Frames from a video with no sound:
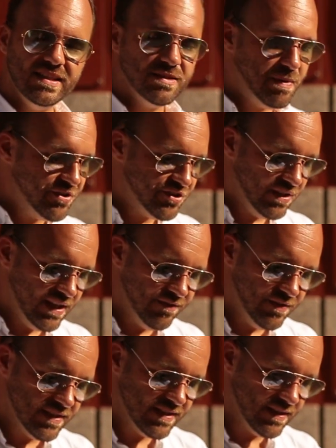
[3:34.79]
especially
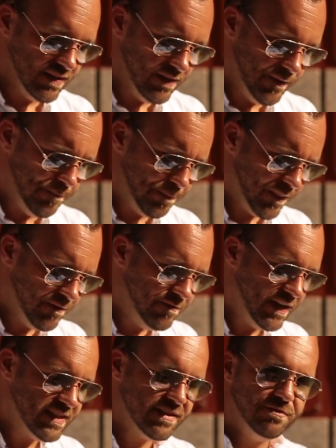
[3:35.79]
if it's a
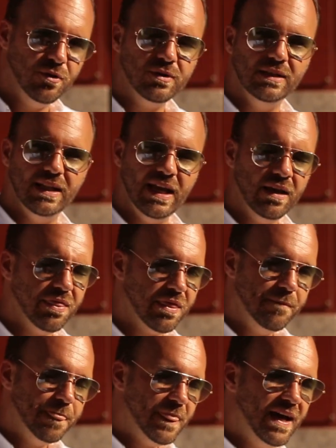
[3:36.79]
fixed focal length,